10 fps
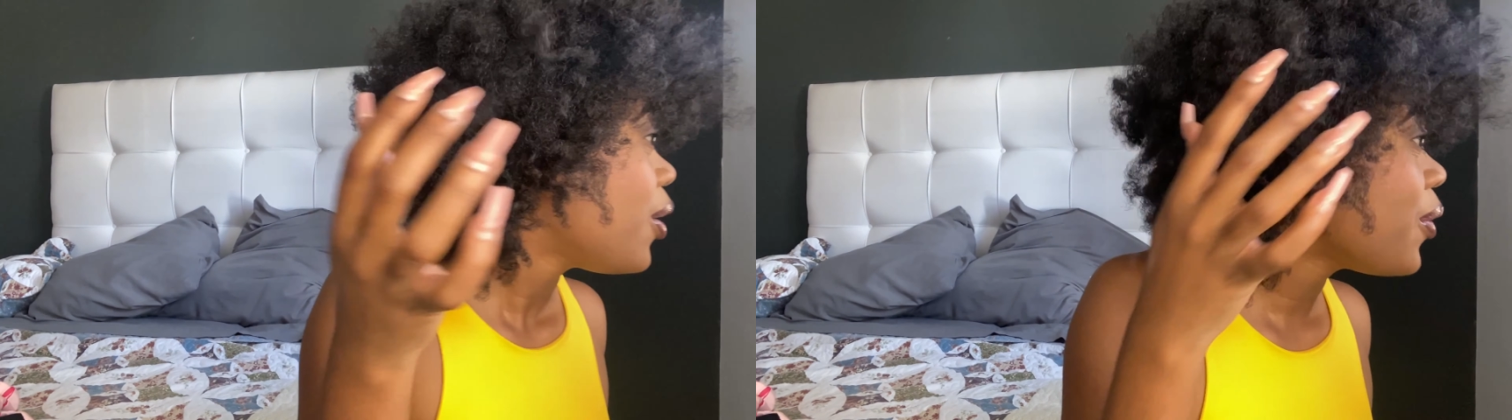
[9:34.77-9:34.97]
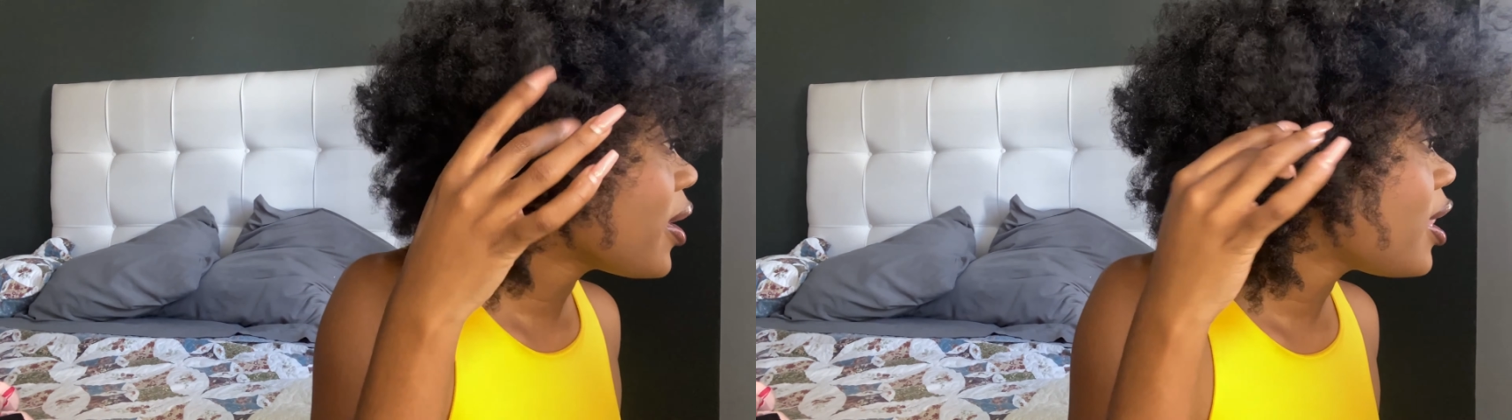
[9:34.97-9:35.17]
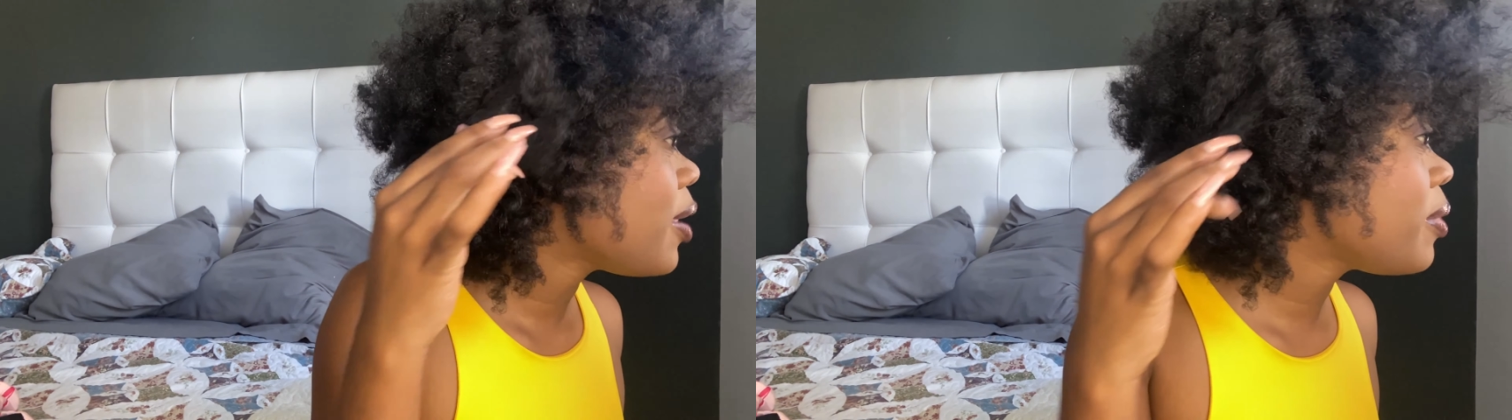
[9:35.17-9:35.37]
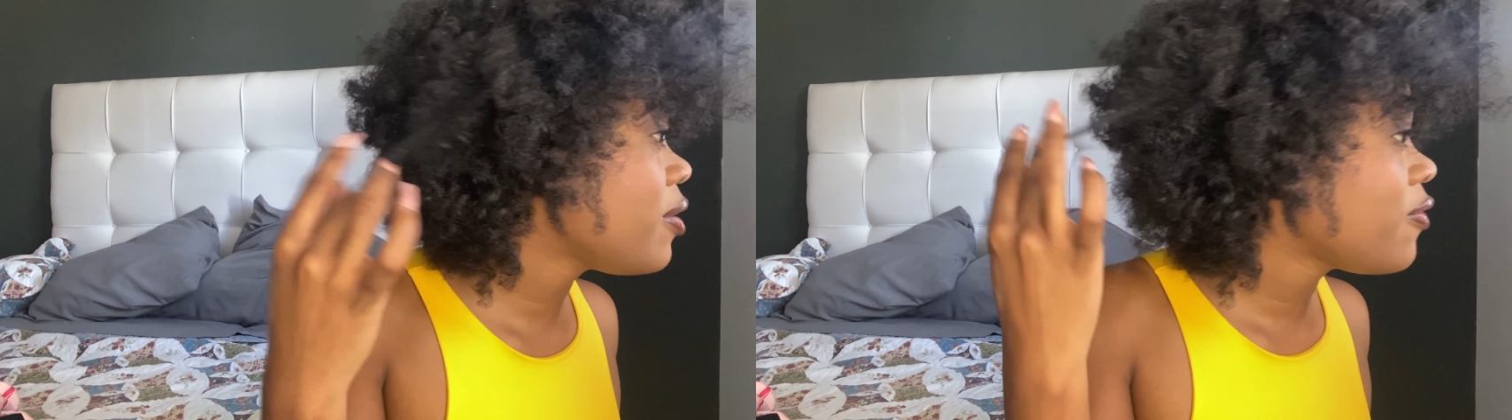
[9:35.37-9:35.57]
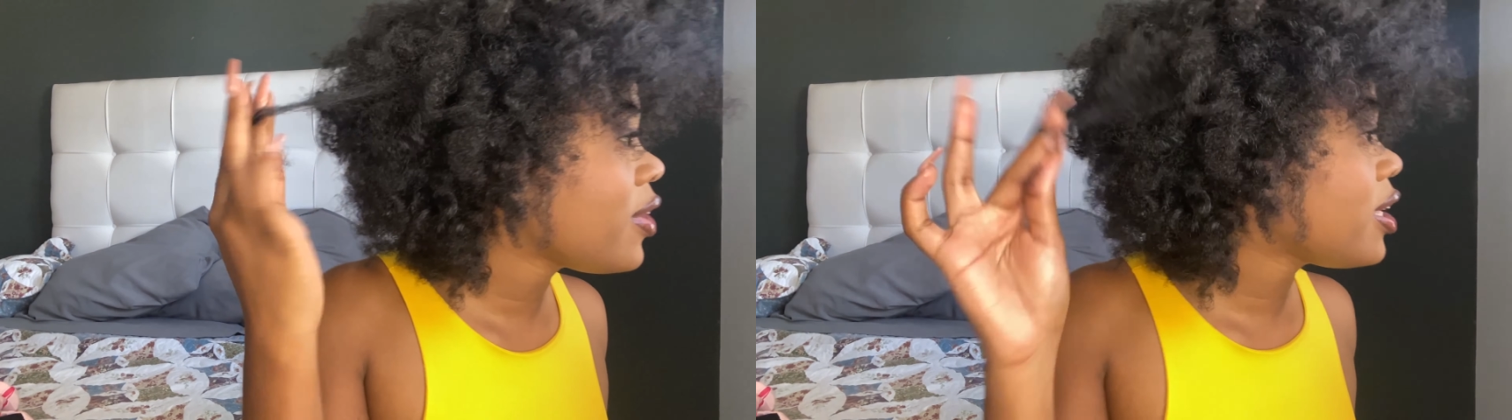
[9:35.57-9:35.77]
okay let
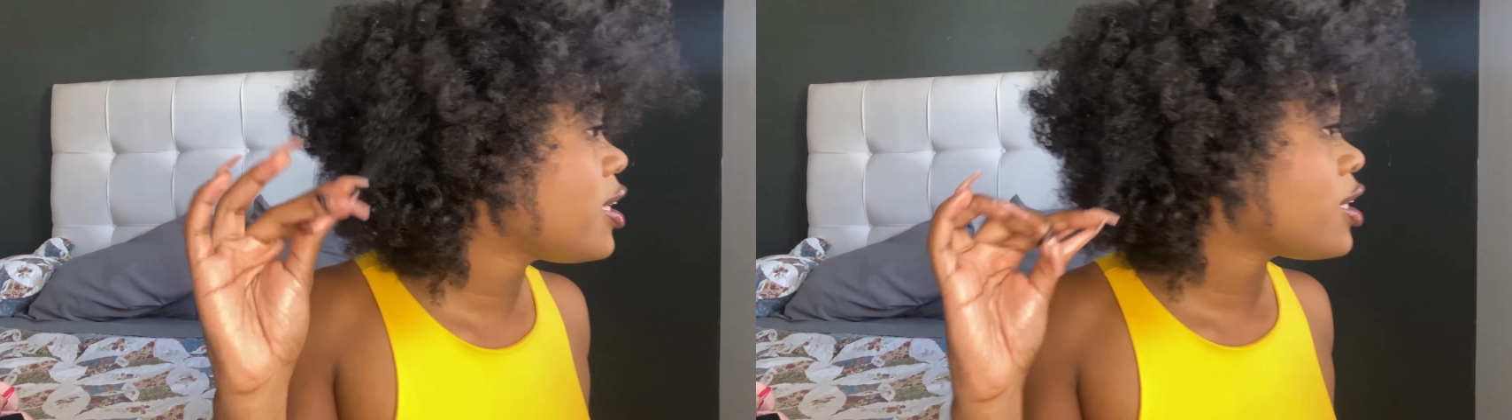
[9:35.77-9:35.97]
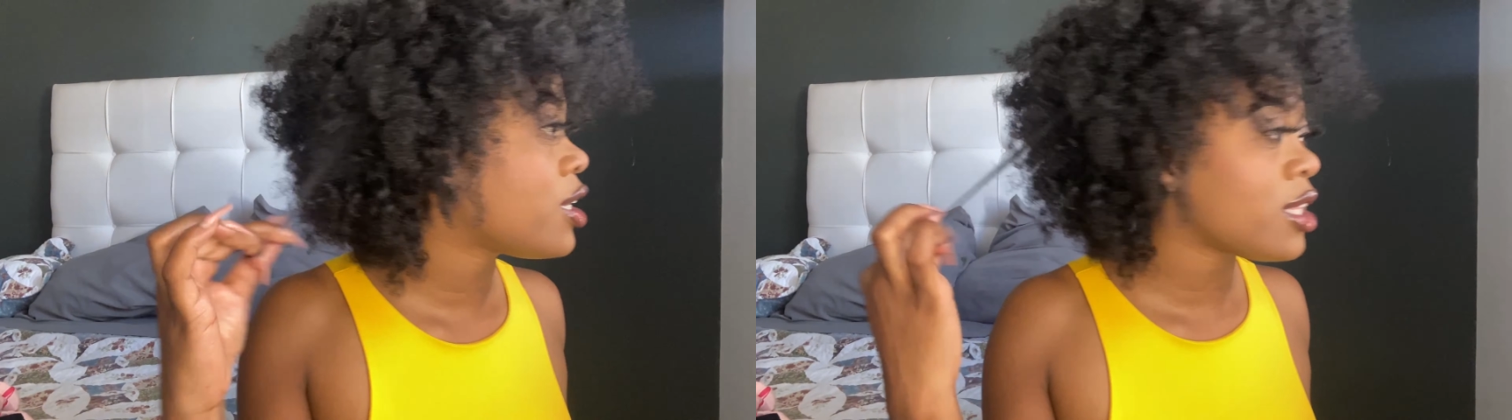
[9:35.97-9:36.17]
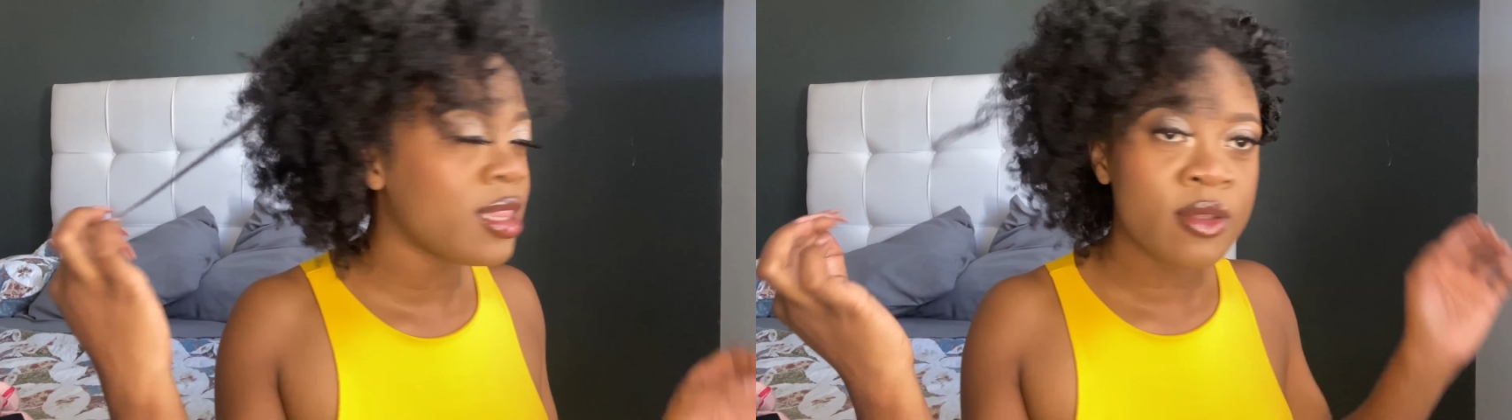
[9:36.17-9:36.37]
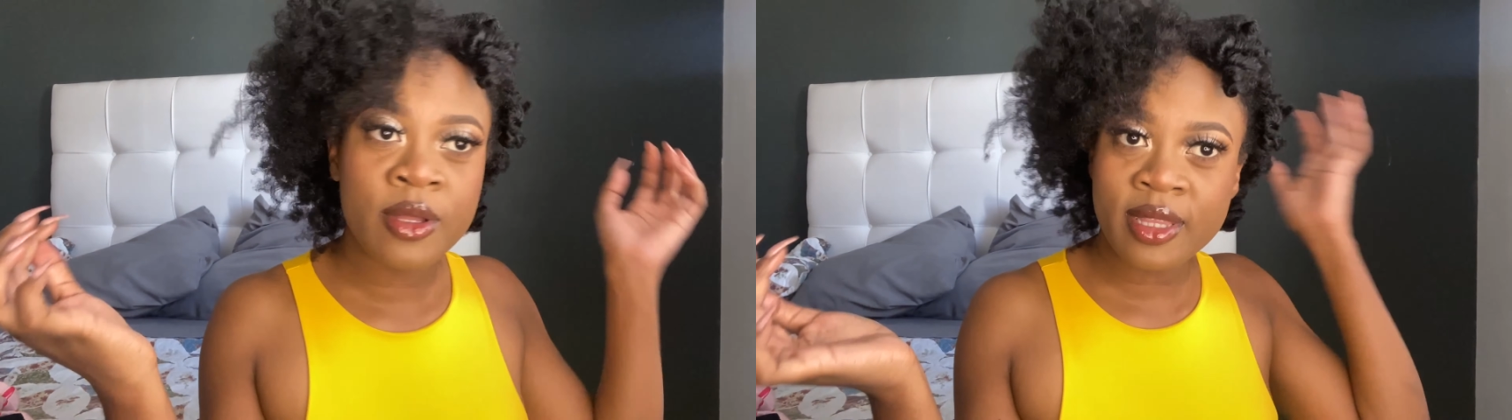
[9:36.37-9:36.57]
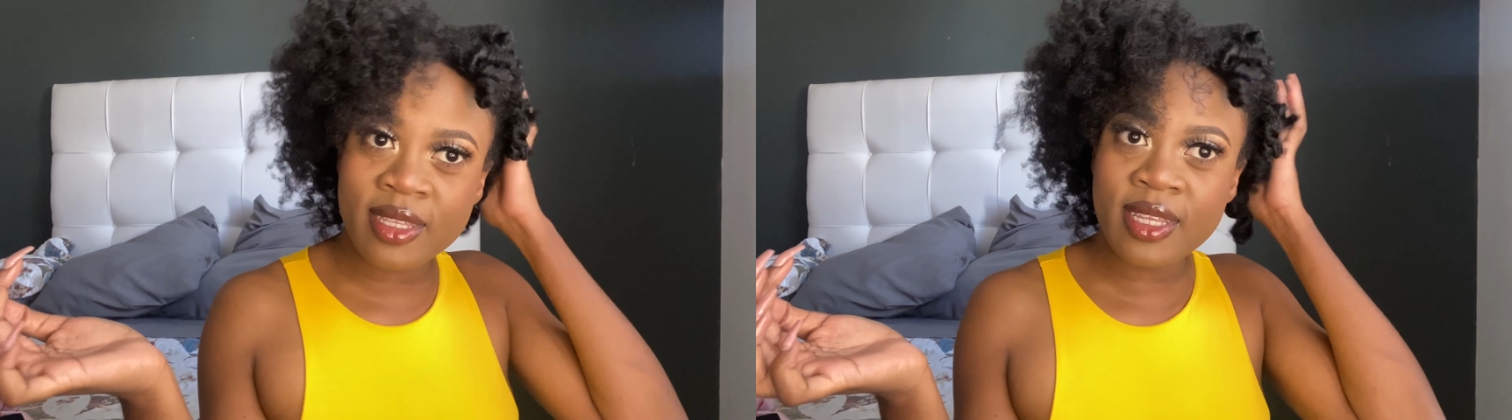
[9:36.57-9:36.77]
me finish
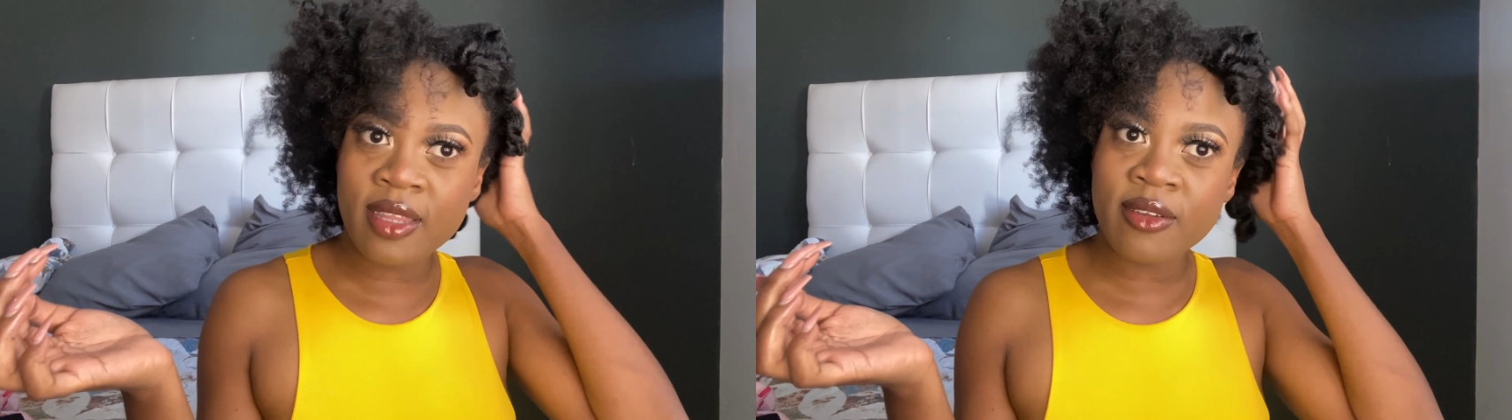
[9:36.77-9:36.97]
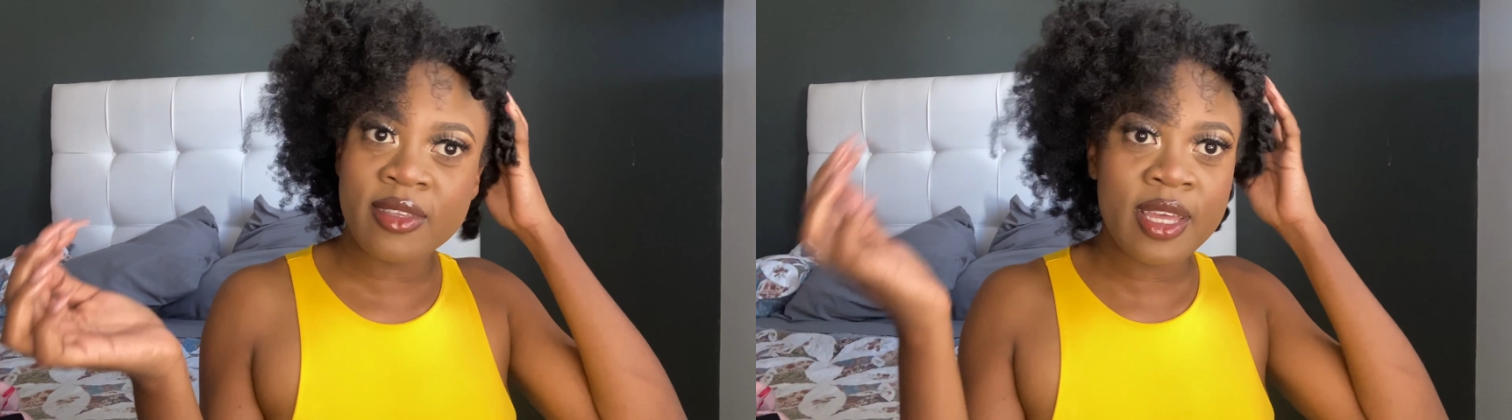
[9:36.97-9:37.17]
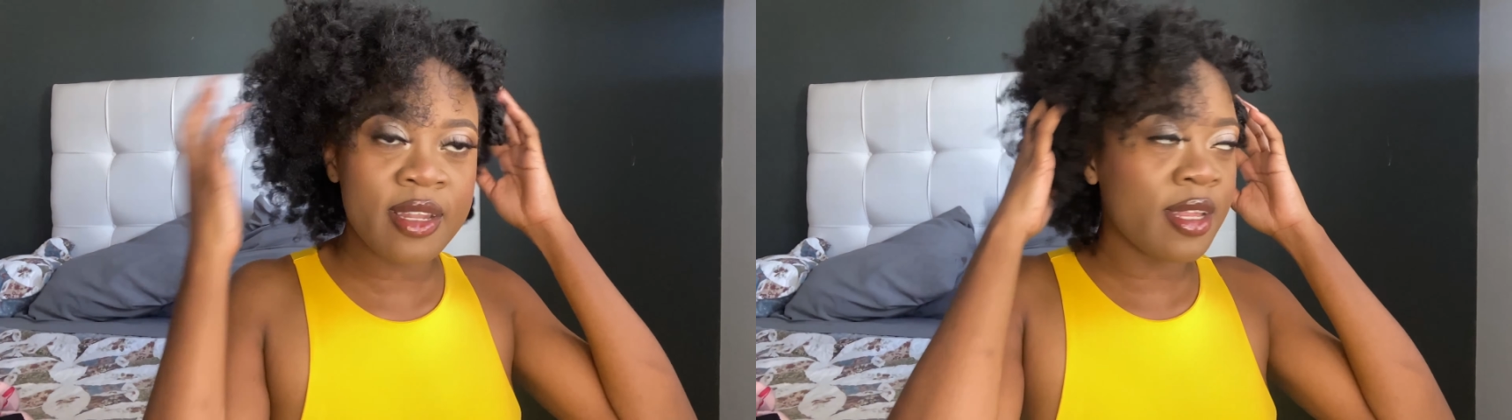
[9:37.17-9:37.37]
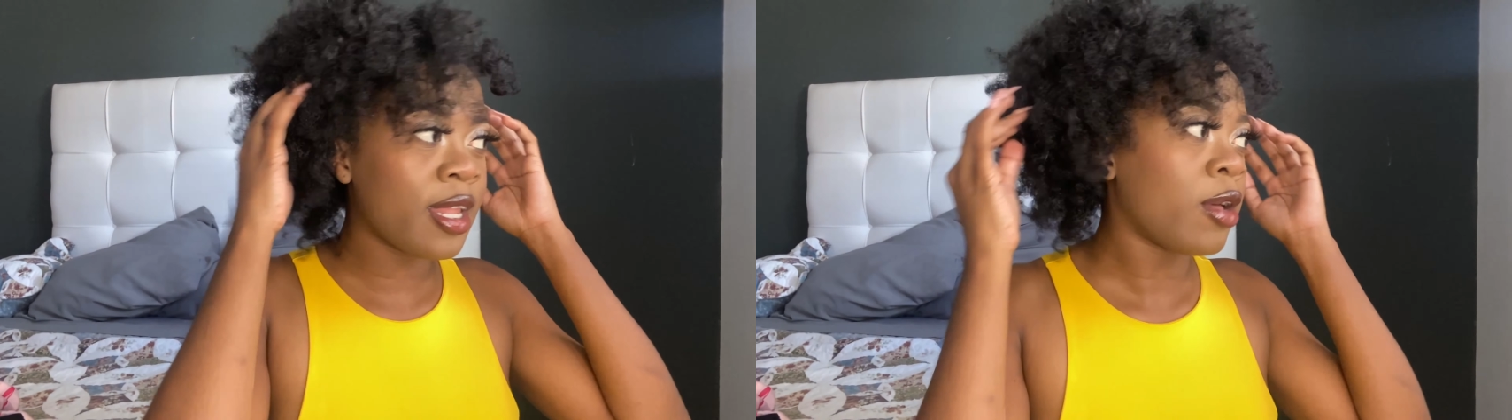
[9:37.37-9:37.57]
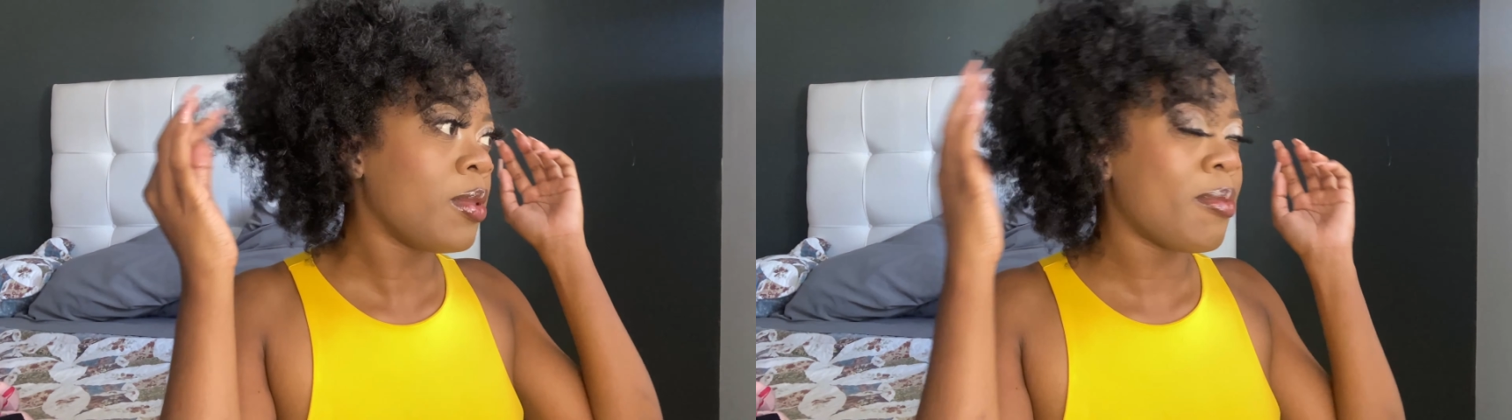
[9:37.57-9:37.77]
on this other side and i'll be